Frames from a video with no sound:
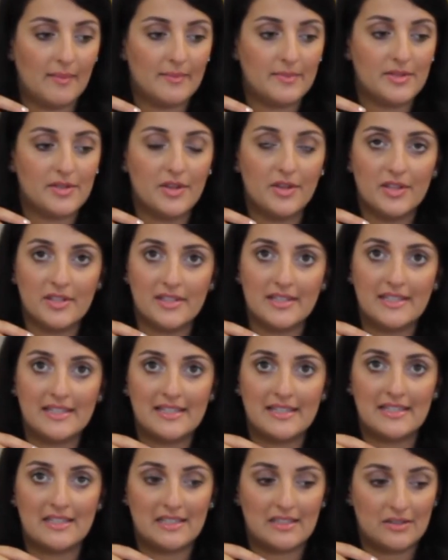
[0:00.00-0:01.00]
So this
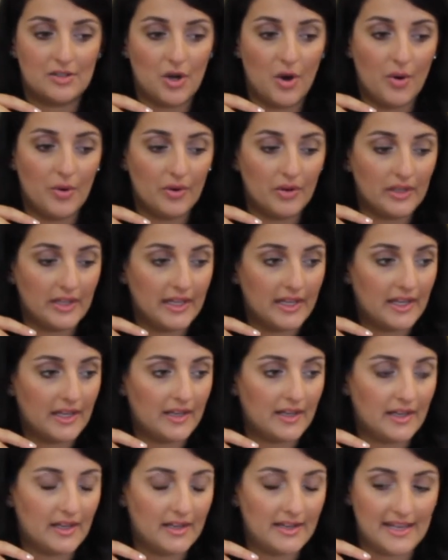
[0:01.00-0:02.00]
is
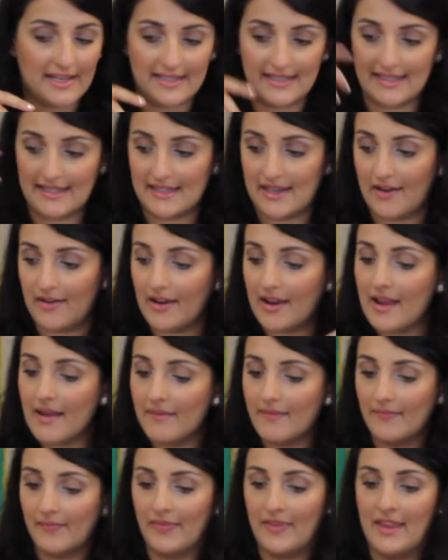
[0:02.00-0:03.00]
totally necessary.
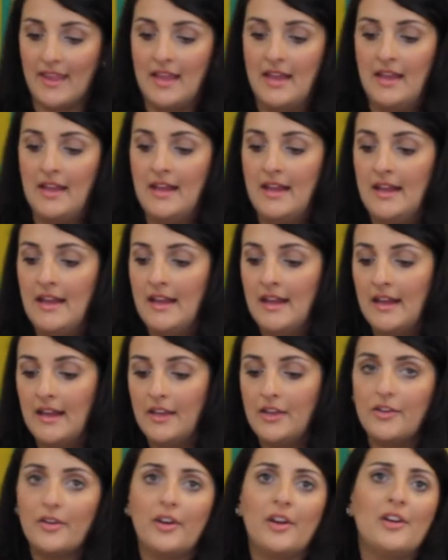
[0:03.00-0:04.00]

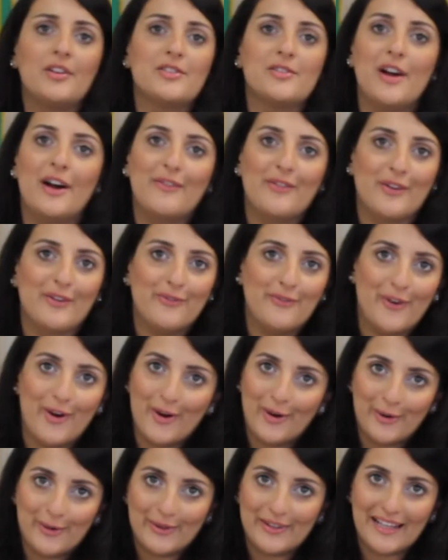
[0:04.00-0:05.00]
You can also have your
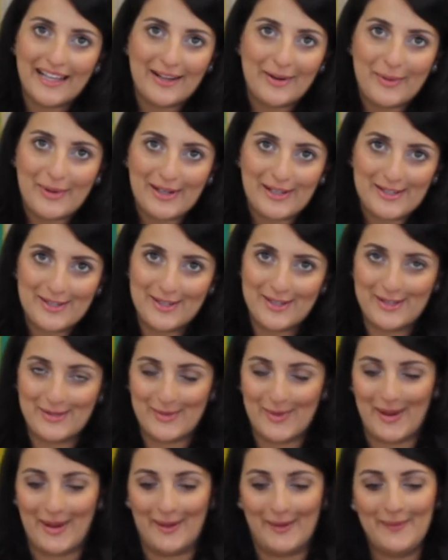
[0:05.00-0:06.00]
phone, that works
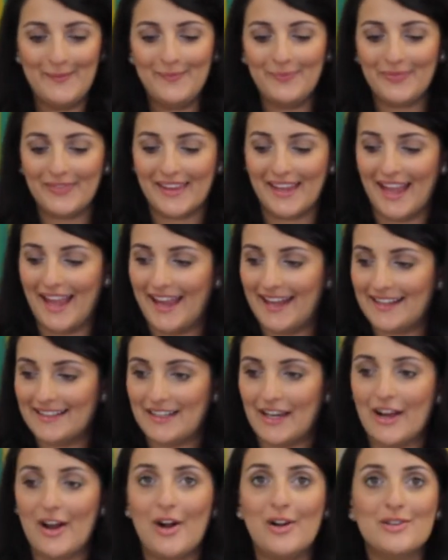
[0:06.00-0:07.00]
as well.
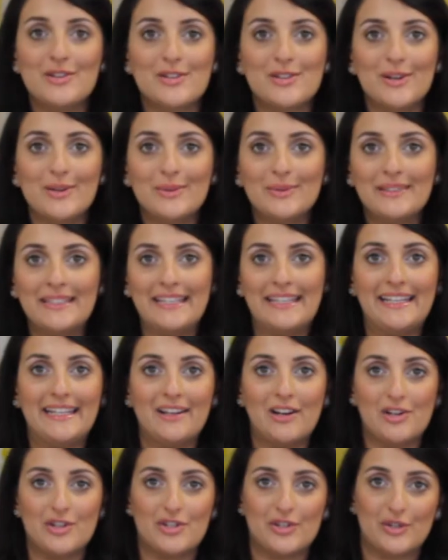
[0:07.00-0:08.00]
And I also
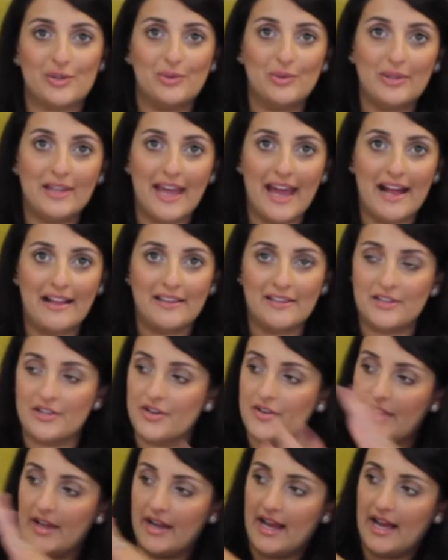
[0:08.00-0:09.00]
need our school
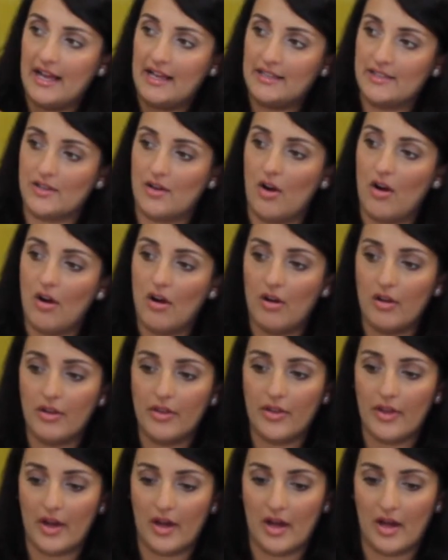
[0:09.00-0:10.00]
calendar that has all
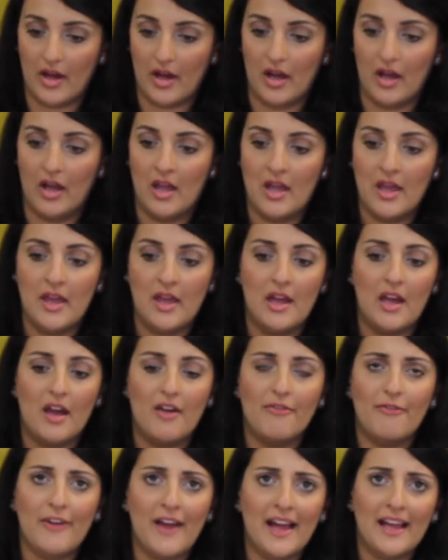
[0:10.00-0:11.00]
the
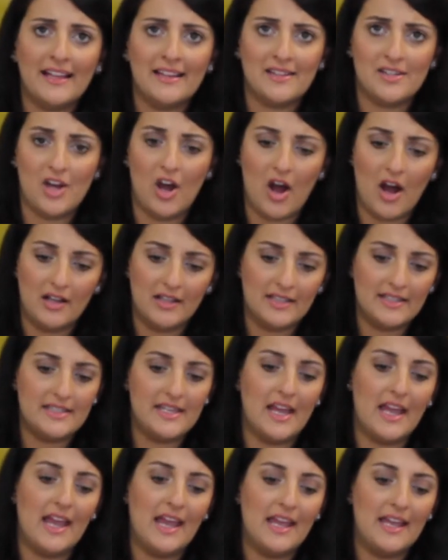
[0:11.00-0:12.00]
events,
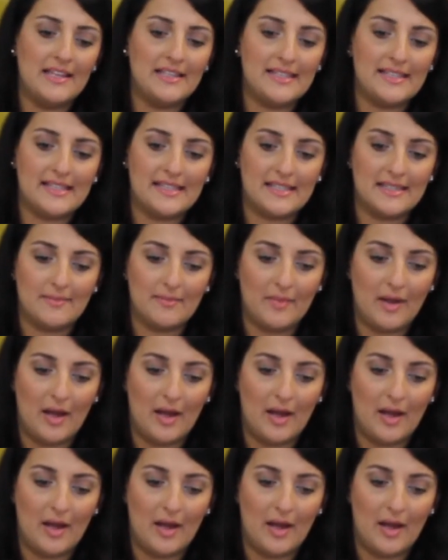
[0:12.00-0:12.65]
holidays,